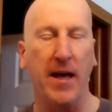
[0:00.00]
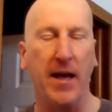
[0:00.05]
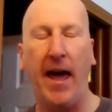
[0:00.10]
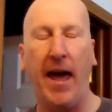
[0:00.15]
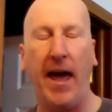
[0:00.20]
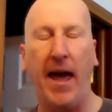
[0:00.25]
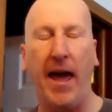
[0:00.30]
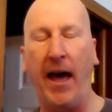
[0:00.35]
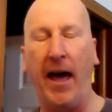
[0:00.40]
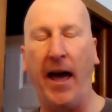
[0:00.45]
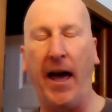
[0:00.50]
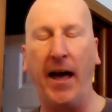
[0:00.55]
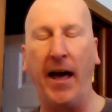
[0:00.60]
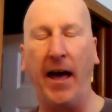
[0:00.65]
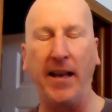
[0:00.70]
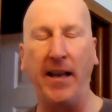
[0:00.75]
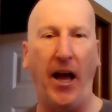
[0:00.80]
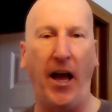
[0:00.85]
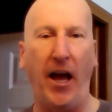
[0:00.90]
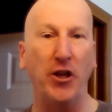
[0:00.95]
And
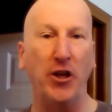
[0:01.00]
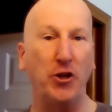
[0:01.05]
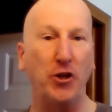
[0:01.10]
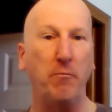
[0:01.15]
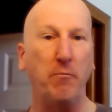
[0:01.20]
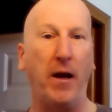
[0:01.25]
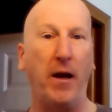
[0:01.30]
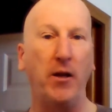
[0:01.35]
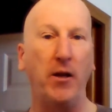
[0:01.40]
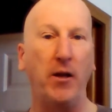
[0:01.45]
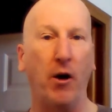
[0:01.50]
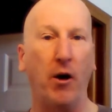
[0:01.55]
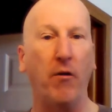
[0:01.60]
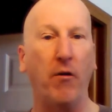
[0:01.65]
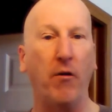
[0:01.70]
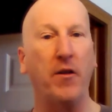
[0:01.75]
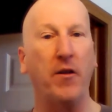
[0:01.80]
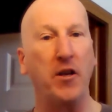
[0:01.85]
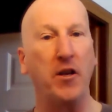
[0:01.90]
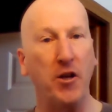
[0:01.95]
as you may know,
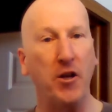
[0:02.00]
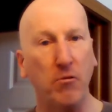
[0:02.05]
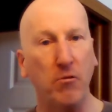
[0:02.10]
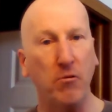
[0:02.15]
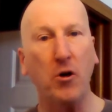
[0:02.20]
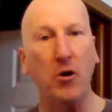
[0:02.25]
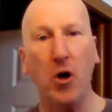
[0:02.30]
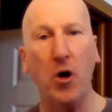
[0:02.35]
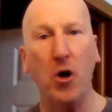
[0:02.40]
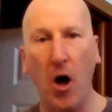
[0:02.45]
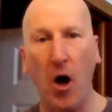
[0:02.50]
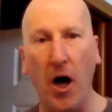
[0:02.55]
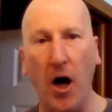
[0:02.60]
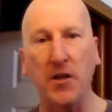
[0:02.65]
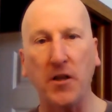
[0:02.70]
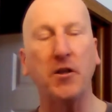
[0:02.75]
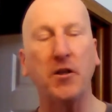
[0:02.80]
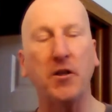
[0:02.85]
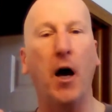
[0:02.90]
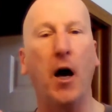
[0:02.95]
the initial
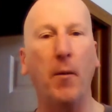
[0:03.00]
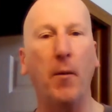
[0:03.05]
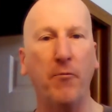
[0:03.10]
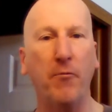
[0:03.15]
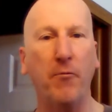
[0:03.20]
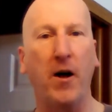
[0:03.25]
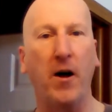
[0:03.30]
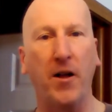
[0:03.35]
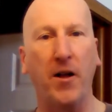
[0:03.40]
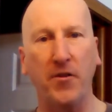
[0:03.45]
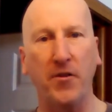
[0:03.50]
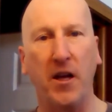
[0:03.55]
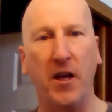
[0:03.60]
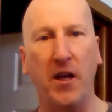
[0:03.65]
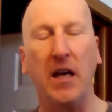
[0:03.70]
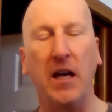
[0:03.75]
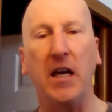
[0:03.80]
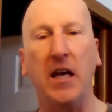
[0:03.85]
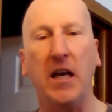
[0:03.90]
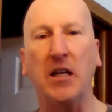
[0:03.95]
cost up front
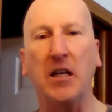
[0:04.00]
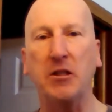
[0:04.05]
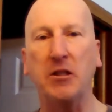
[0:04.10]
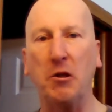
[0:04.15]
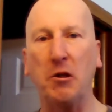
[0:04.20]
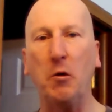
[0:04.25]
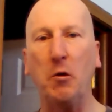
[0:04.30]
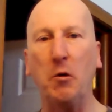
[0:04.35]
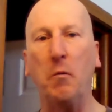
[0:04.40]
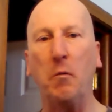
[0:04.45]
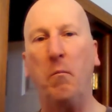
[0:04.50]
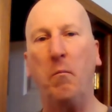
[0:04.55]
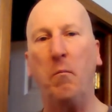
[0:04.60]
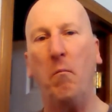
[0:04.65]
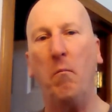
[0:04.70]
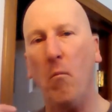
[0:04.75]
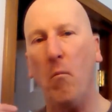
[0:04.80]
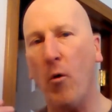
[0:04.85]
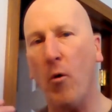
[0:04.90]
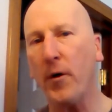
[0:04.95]
is a little
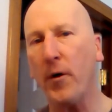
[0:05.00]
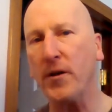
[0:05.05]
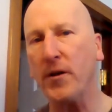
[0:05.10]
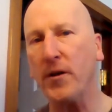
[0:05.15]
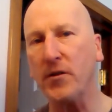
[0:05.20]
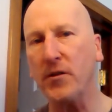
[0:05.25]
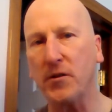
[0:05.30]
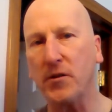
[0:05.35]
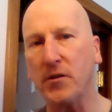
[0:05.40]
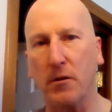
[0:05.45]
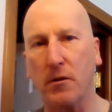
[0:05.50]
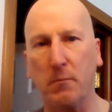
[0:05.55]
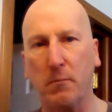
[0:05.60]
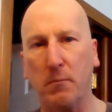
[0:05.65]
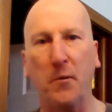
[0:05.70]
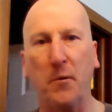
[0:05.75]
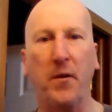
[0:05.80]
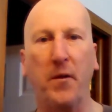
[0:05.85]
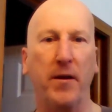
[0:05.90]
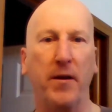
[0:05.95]
more considerable
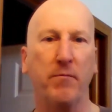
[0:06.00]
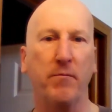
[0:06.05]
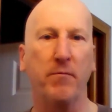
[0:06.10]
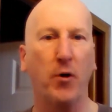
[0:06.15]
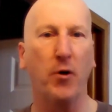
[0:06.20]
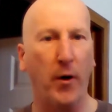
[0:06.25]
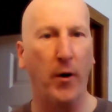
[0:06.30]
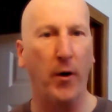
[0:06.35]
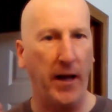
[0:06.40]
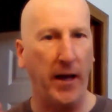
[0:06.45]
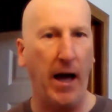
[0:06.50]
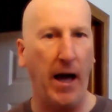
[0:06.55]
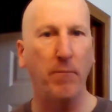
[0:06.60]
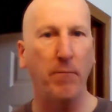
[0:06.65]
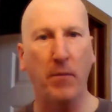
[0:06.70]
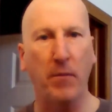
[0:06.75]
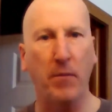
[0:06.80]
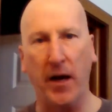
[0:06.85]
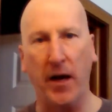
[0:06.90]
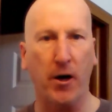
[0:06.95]
than going out and
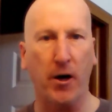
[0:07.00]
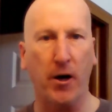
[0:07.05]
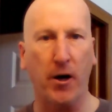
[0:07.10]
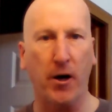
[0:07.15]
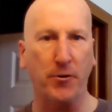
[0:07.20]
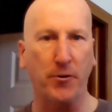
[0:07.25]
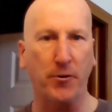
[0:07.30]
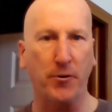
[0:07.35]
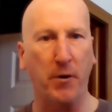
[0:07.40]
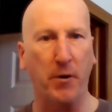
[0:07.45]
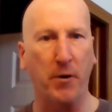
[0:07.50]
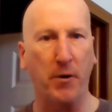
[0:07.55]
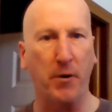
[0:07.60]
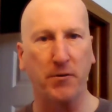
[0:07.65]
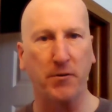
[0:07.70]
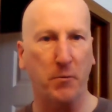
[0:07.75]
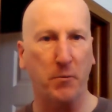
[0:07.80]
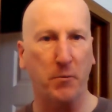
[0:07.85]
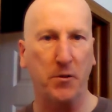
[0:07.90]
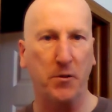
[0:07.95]
buying a cartridge
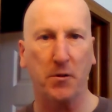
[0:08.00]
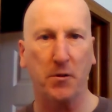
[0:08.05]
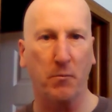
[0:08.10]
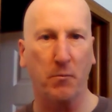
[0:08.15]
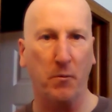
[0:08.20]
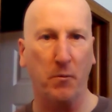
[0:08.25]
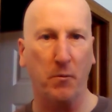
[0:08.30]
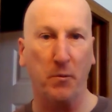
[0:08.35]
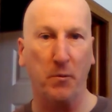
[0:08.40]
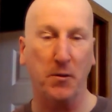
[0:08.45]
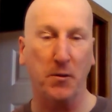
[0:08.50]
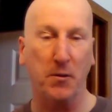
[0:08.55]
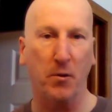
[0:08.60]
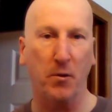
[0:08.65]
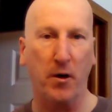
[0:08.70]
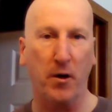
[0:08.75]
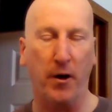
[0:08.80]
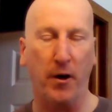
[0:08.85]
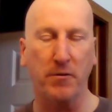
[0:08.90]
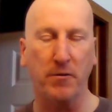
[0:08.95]
razor with some replaceable
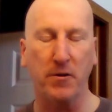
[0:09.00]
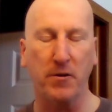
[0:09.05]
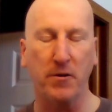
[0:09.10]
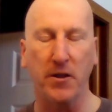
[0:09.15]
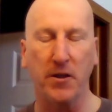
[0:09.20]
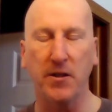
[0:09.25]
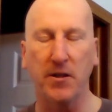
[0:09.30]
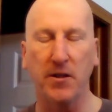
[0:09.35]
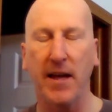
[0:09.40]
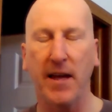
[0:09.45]
cartridges.